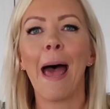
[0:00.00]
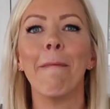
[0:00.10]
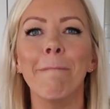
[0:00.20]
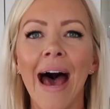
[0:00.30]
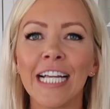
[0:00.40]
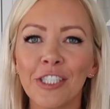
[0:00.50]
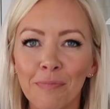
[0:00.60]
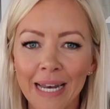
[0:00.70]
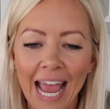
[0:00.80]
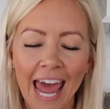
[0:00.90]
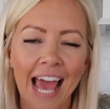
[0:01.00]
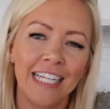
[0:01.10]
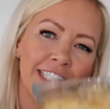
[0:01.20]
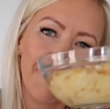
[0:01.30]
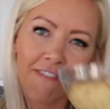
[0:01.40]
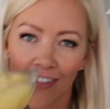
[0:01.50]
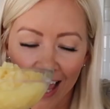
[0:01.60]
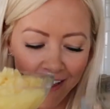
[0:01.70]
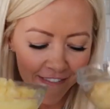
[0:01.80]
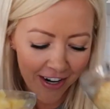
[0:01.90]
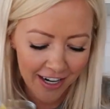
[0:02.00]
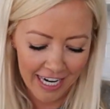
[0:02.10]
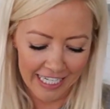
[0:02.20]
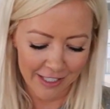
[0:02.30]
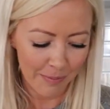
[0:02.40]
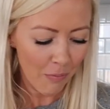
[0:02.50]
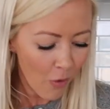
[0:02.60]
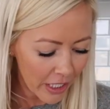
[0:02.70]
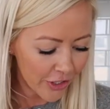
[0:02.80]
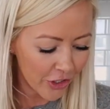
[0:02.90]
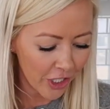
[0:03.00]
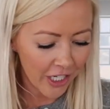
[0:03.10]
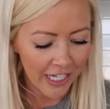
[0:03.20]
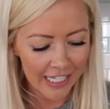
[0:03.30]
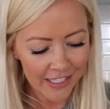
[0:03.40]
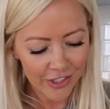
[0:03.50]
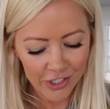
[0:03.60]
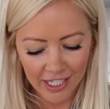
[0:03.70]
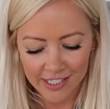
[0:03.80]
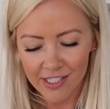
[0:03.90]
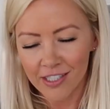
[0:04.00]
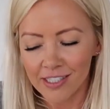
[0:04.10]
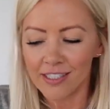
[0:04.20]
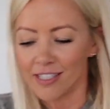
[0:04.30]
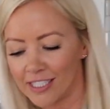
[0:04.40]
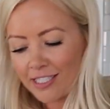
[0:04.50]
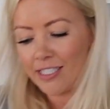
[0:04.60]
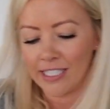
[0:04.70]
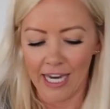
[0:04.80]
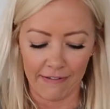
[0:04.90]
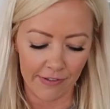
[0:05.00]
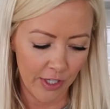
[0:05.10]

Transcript: mashed bananas, flavor, and it's moisture, and it's just all the good stuff.